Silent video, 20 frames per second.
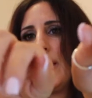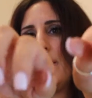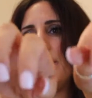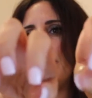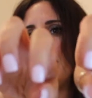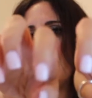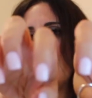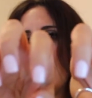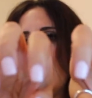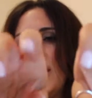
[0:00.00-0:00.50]

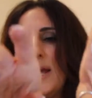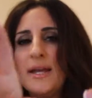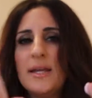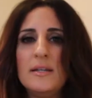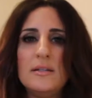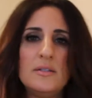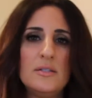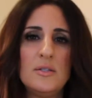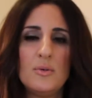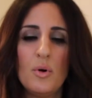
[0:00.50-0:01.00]
um, and I
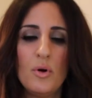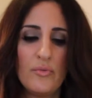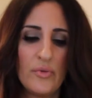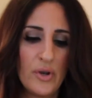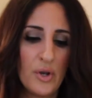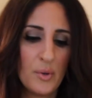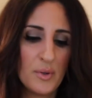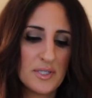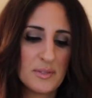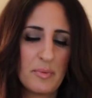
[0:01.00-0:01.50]
can do a whole
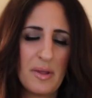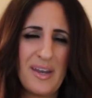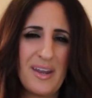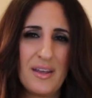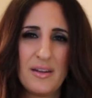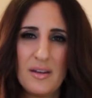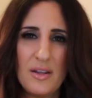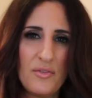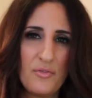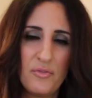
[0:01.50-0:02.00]
video explaining
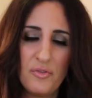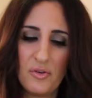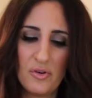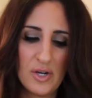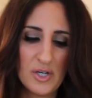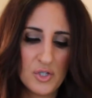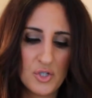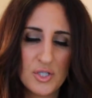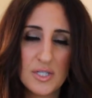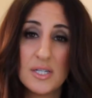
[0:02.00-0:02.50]
it if you're
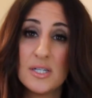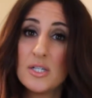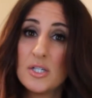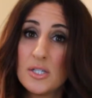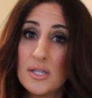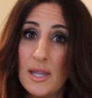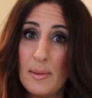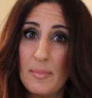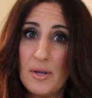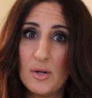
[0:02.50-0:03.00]
interested.
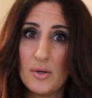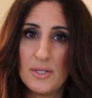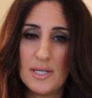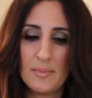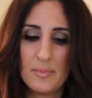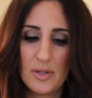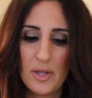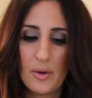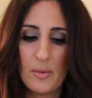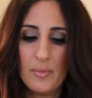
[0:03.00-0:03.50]
Let me know
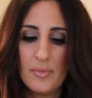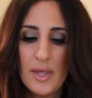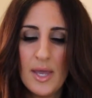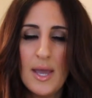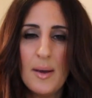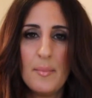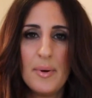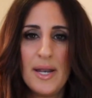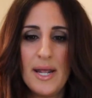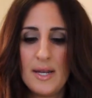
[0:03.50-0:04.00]
down below.
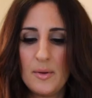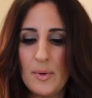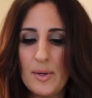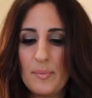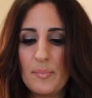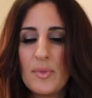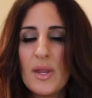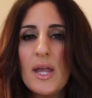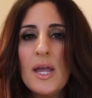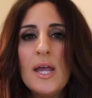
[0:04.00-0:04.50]
But
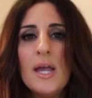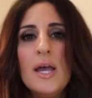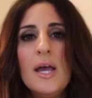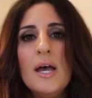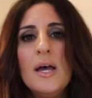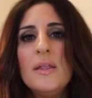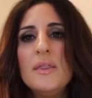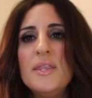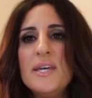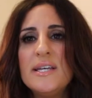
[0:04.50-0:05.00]
anyway,
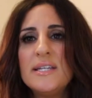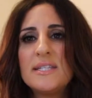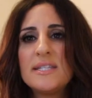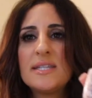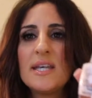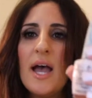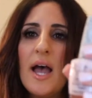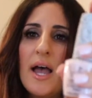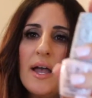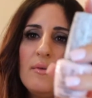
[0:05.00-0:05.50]

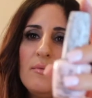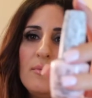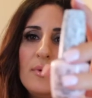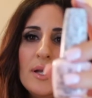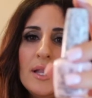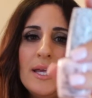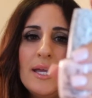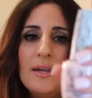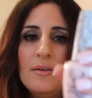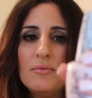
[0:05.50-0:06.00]
this, I
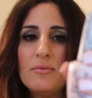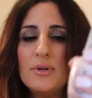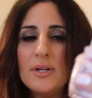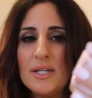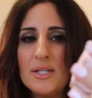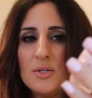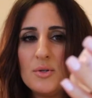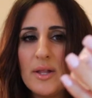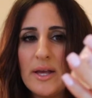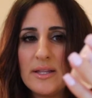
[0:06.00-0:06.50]
really,
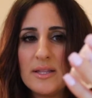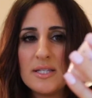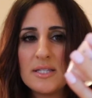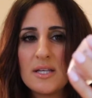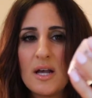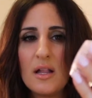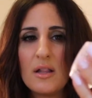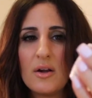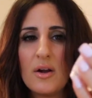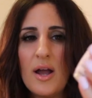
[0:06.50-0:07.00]
really do like this
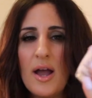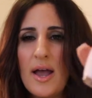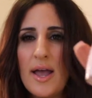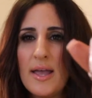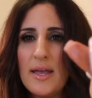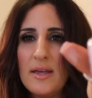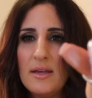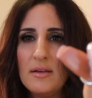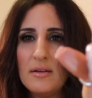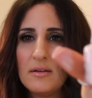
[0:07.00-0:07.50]
color.
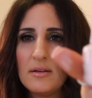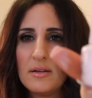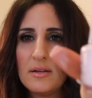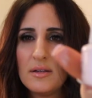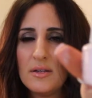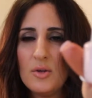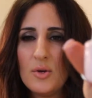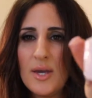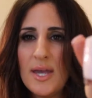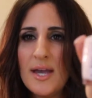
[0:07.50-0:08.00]
I,
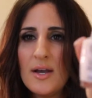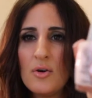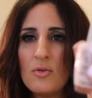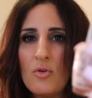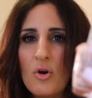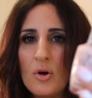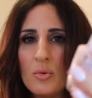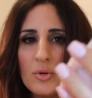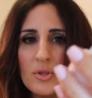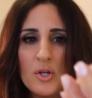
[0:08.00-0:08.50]
you can't
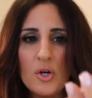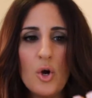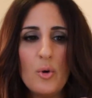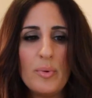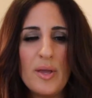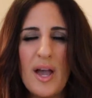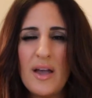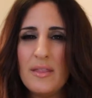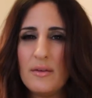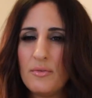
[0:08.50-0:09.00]
go wrong with an OPI.